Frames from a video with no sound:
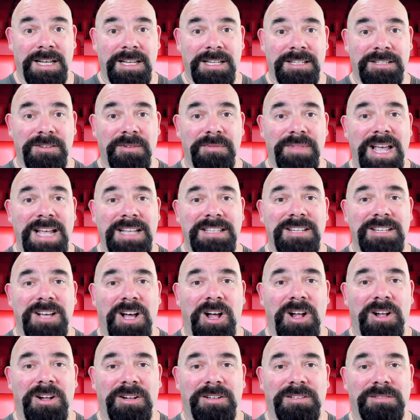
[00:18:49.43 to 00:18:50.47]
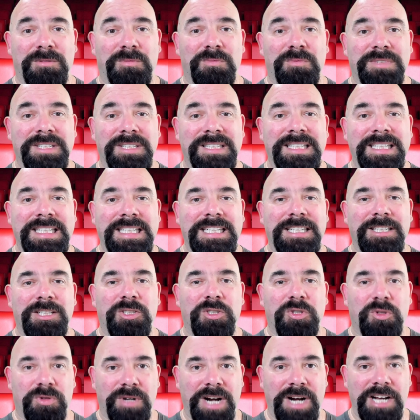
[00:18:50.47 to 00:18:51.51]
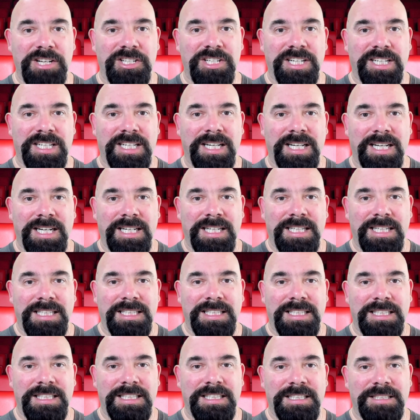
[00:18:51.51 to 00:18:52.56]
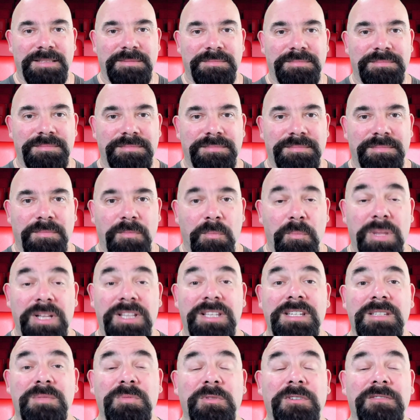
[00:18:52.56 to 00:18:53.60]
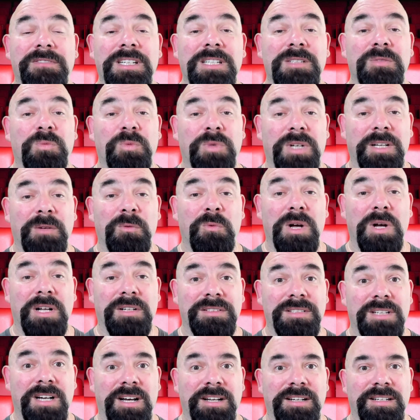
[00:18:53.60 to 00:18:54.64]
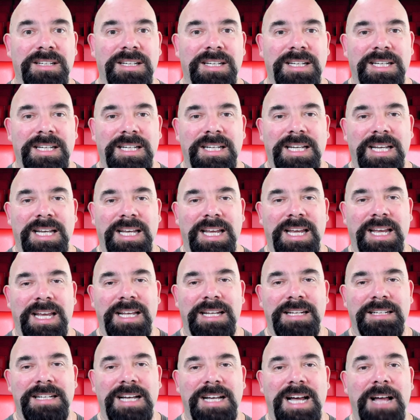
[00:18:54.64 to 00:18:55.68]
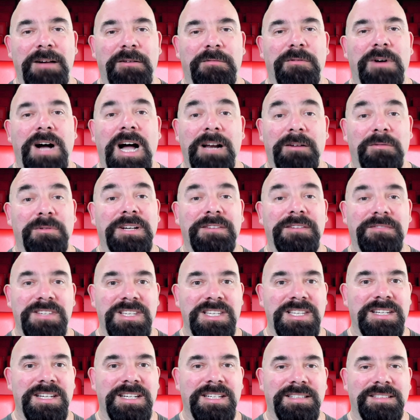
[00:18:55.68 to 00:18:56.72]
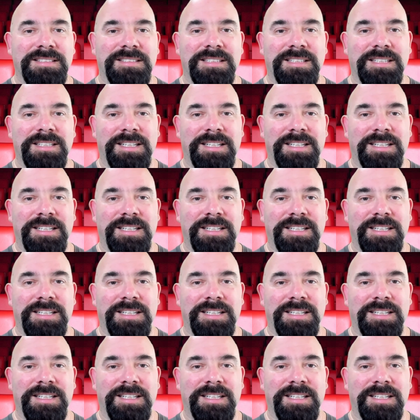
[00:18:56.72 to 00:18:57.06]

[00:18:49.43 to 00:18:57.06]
So that's all really tragic. But this movie is really well done, and I revisit it